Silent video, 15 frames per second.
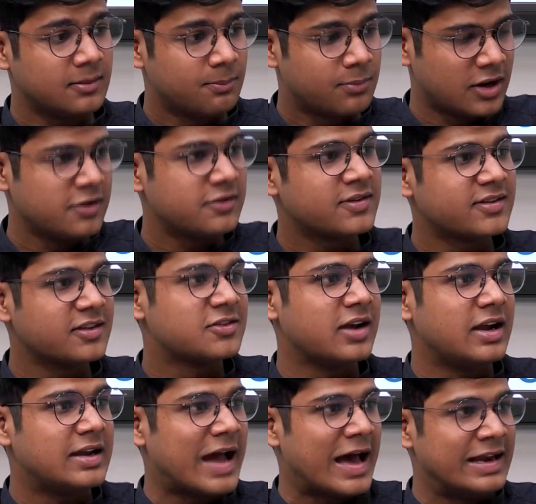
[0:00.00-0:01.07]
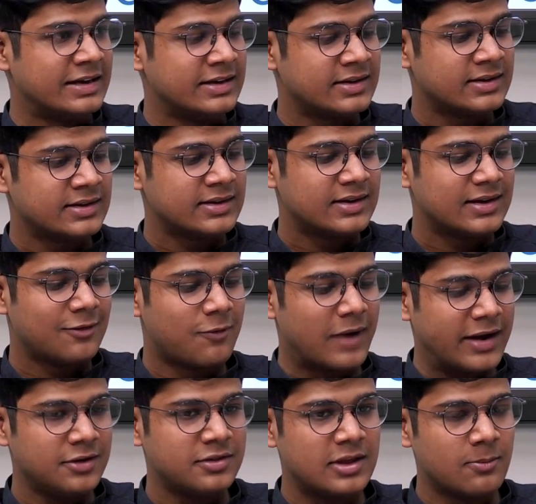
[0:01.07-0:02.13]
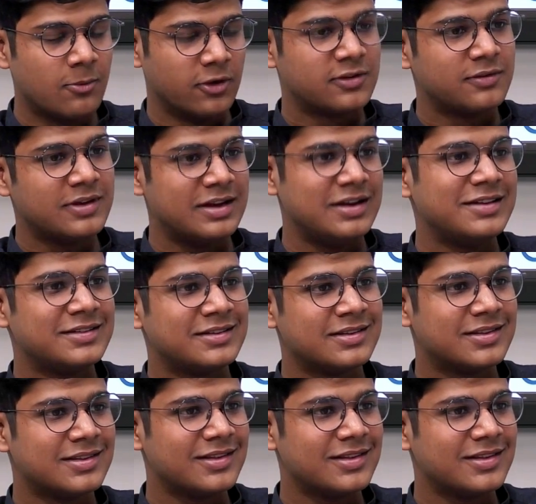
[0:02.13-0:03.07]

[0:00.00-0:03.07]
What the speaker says: producing such great talent. Why do you think most of the Indian